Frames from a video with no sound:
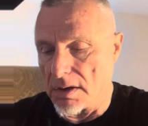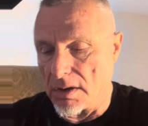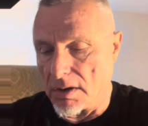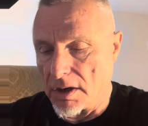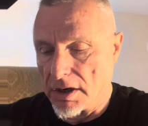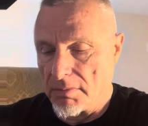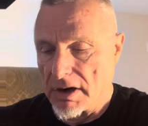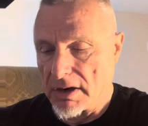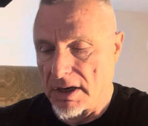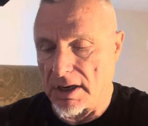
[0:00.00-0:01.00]
on
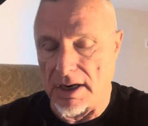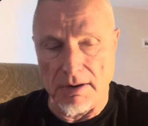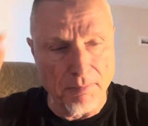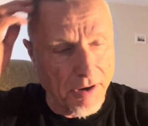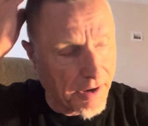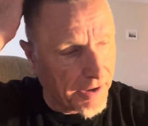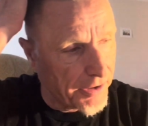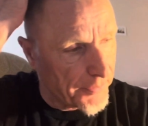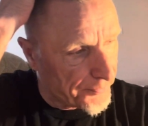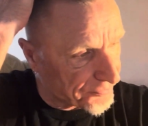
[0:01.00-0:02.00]
American
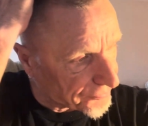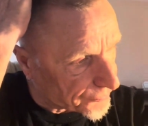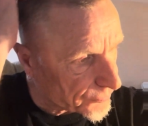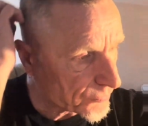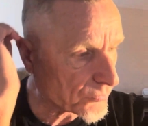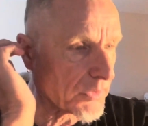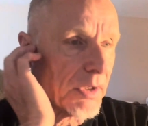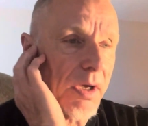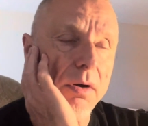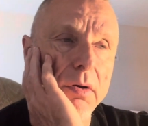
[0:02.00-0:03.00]
empire,
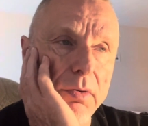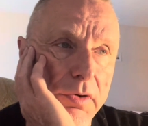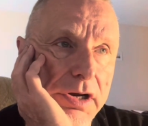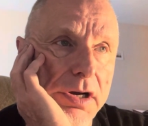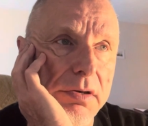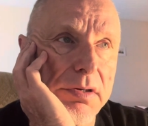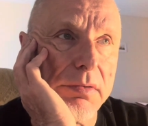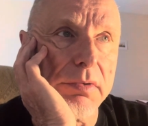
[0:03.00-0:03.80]
we don't